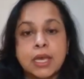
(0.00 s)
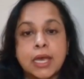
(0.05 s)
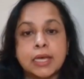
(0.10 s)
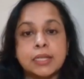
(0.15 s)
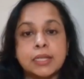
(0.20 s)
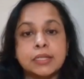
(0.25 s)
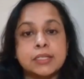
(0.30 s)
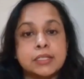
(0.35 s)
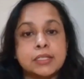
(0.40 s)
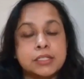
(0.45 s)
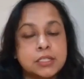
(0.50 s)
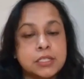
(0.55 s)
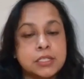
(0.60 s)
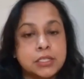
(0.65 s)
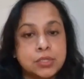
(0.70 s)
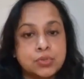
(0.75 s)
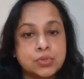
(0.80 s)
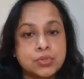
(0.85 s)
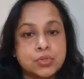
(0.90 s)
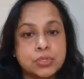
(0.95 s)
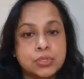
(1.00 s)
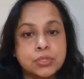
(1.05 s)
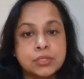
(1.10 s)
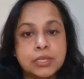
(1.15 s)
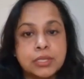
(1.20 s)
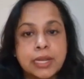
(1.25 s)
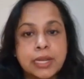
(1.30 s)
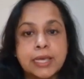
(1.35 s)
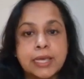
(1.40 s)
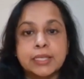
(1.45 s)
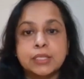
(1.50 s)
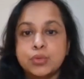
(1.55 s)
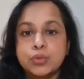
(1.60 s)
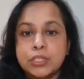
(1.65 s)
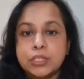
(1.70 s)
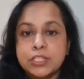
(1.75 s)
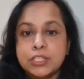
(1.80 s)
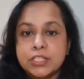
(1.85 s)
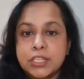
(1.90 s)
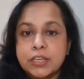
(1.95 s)
and institutions like
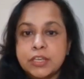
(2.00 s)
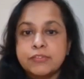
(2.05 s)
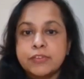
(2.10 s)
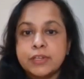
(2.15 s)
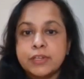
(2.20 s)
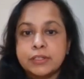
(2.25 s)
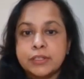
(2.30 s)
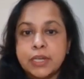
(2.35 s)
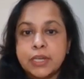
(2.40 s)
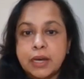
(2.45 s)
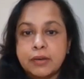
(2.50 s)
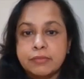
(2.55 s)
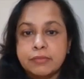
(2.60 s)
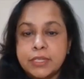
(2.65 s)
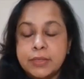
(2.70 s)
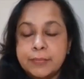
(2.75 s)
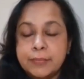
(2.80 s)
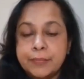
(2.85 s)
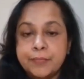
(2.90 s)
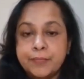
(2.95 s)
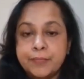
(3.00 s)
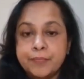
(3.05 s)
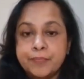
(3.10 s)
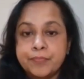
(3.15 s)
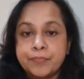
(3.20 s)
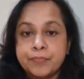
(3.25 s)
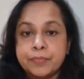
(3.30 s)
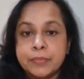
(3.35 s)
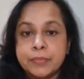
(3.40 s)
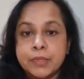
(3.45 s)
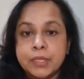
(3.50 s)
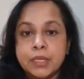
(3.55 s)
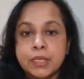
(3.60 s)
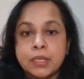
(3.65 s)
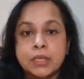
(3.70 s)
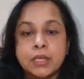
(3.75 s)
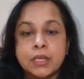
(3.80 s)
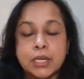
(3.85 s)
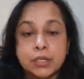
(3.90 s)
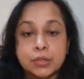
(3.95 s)
UNICEF and Gavi
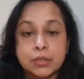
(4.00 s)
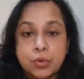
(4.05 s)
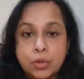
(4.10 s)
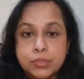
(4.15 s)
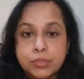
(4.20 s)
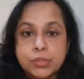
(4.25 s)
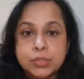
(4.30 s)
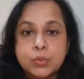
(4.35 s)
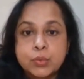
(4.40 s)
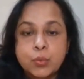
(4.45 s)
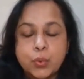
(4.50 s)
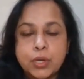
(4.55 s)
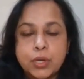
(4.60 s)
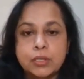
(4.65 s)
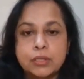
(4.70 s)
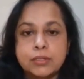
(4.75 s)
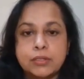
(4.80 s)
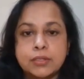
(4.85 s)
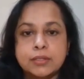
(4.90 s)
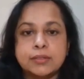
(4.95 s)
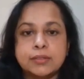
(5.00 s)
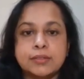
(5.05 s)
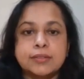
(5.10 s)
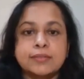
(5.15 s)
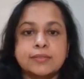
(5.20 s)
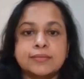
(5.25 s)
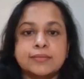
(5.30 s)
across the world.